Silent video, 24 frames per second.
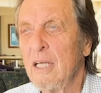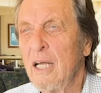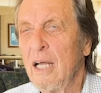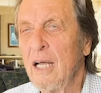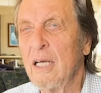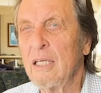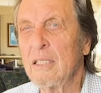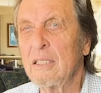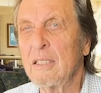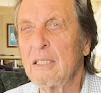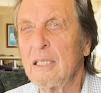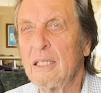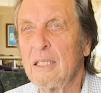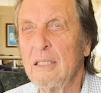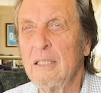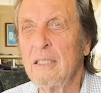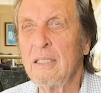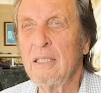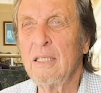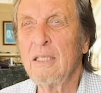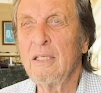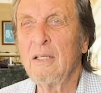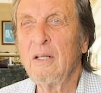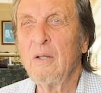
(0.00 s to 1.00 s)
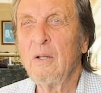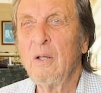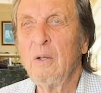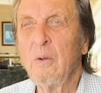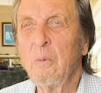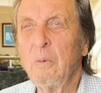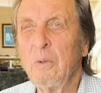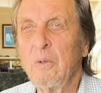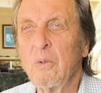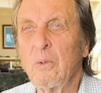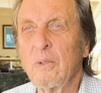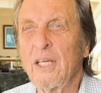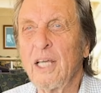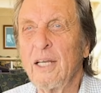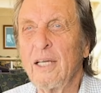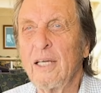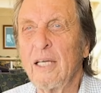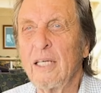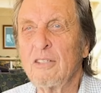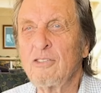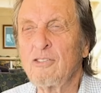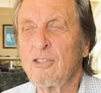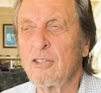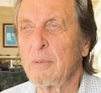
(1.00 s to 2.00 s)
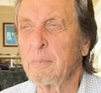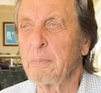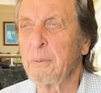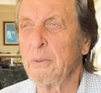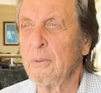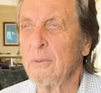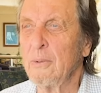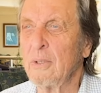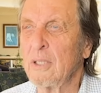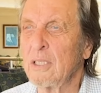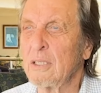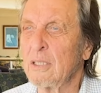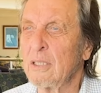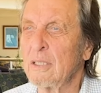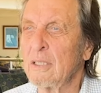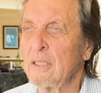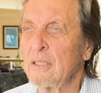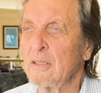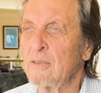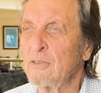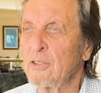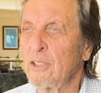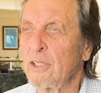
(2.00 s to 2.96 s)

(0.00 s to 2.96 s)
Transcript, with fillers: And we're all getting into the pool and the